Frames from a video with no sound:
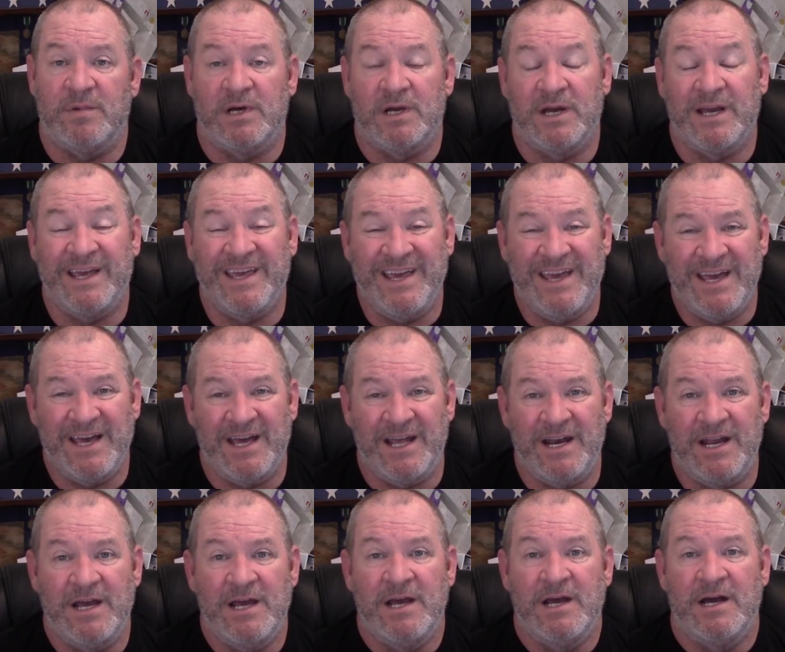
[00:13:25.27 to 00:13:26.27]
But
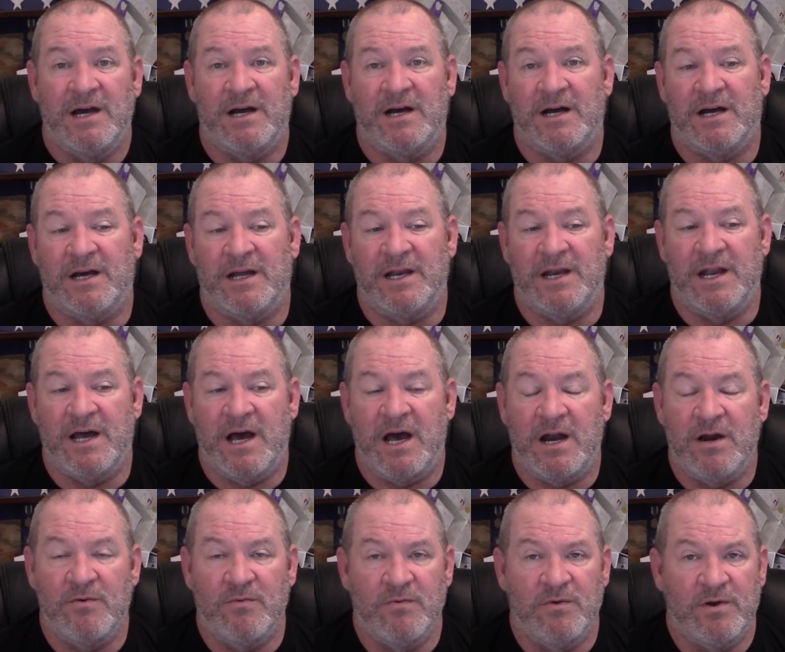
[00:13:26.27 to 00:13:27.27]
again,
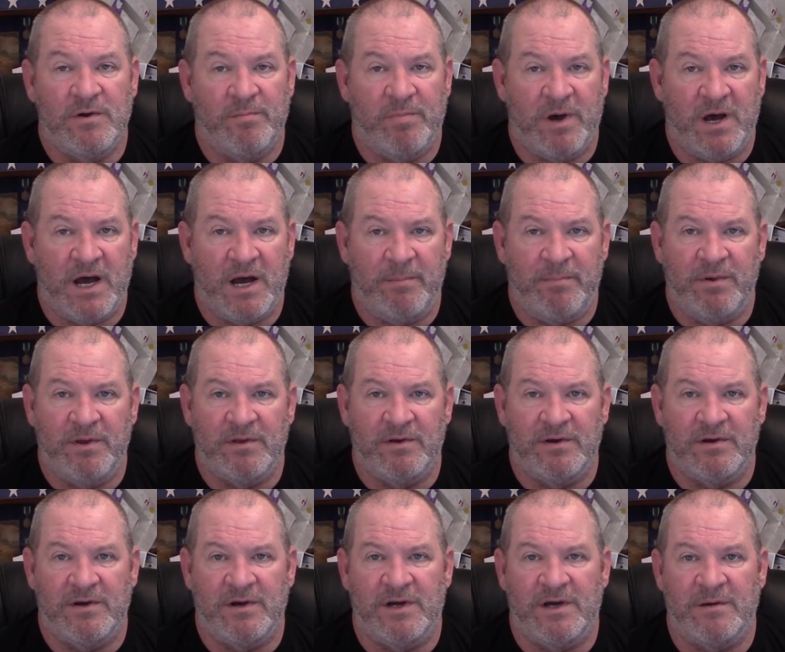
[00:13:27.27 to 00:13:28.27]
not a real
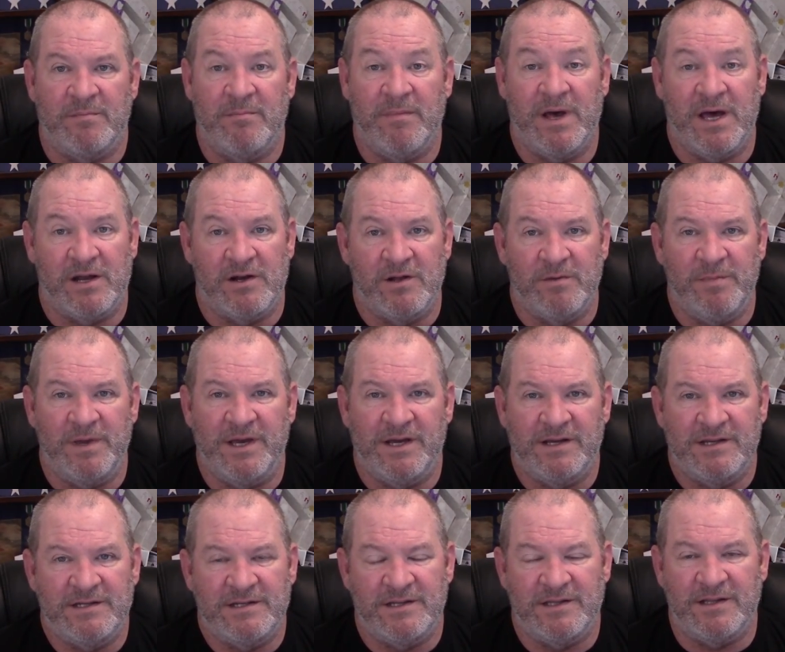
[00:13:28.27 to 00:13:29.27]
popular metal
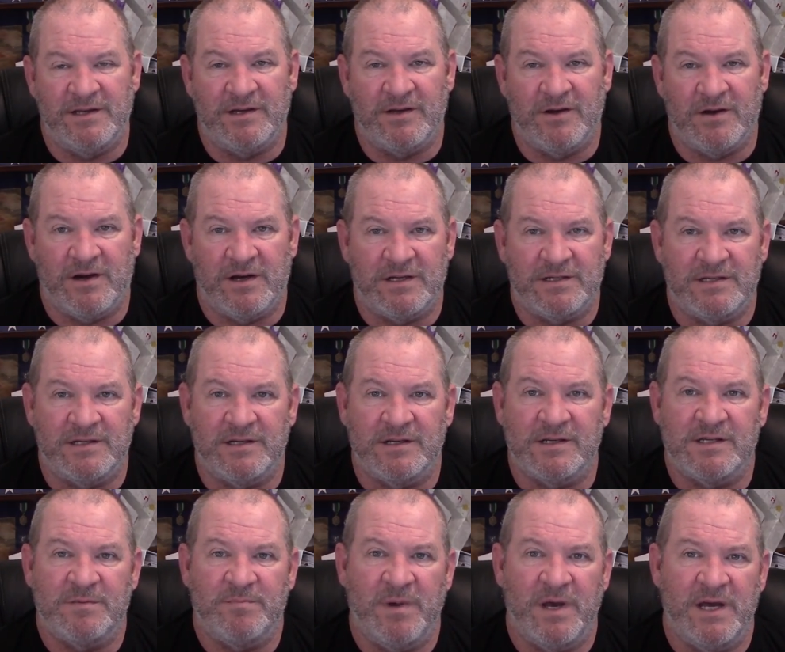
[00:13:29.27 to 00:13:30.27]
because of the cost and
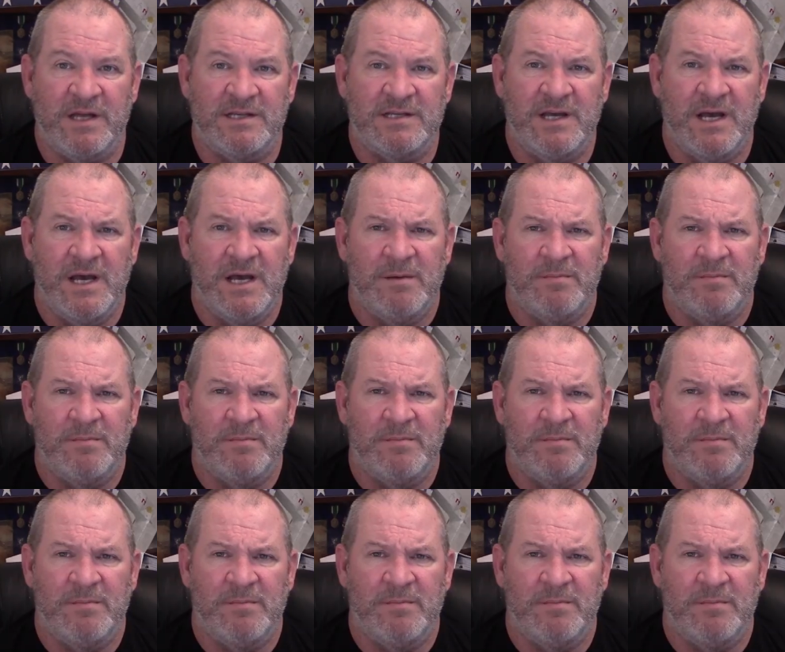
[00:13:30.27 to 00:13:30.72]
expense,